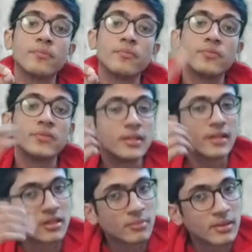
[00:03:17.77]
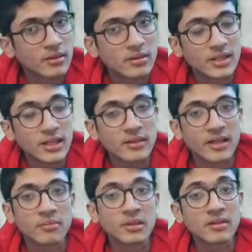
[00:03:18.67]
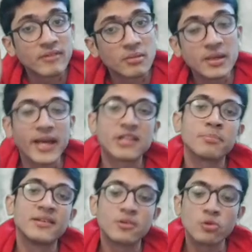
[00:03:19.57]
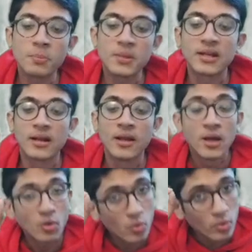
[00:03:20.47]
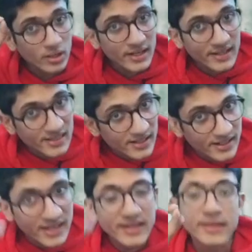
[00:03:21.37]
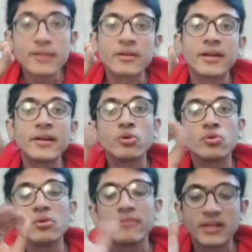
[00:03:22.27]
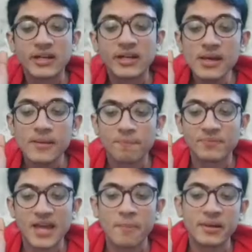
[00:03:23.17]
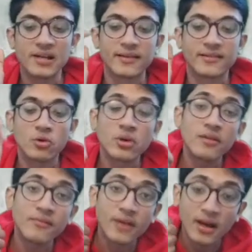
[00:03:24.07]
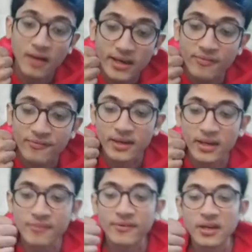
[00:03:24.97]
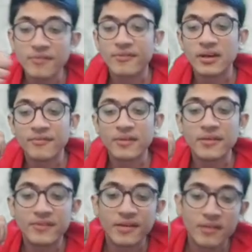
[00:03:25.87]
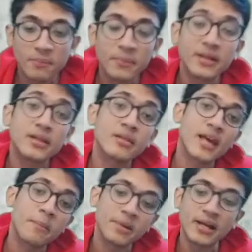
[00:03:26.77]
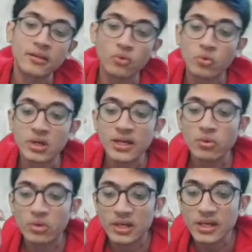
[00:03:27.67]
these expenses will be expense to PNL. Only till the date it is ready to use will it be capitalized. Okay, if development is capitalized only and only